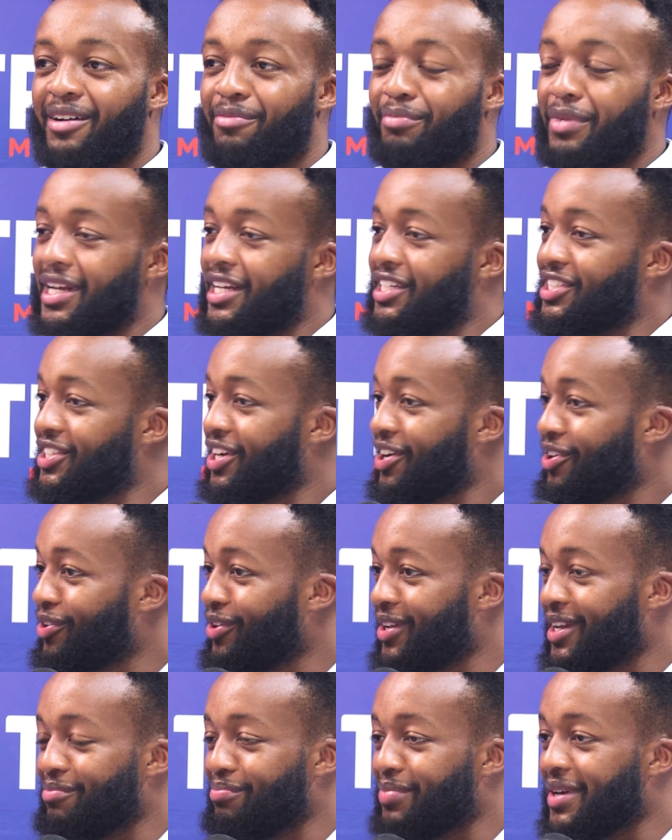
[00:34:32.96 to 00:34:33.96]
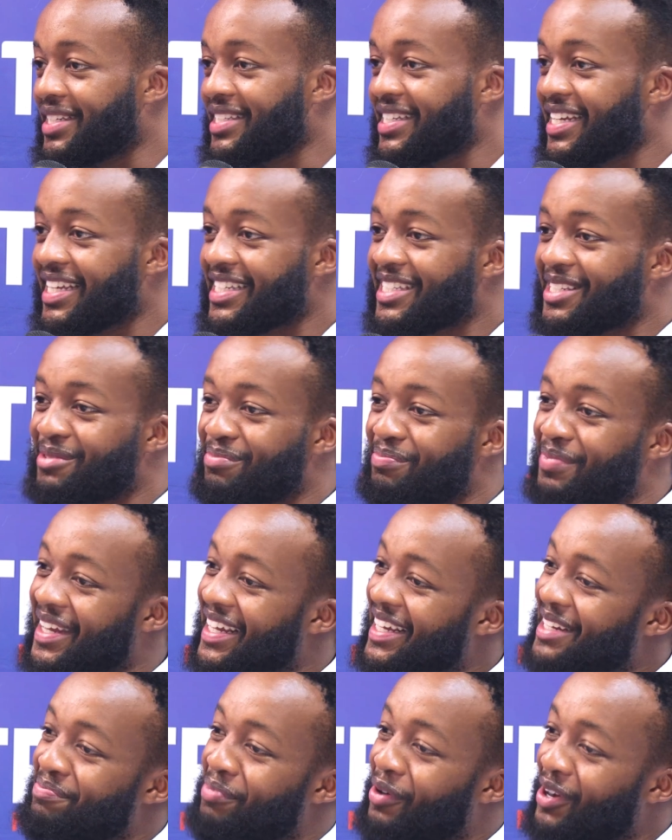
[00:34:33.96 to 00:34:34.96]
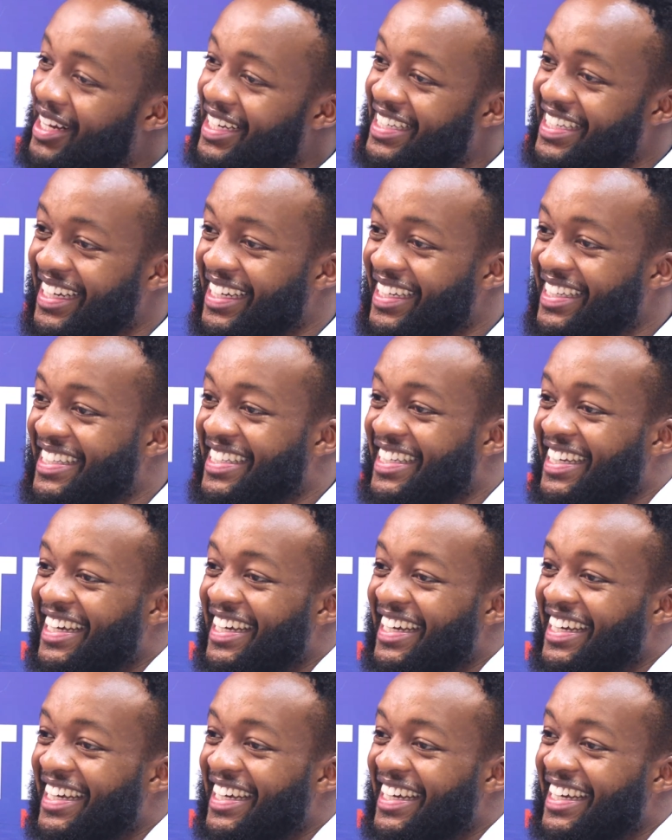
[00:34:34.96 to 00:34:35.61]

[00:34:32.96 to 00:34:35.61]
managerial in business, be it politics?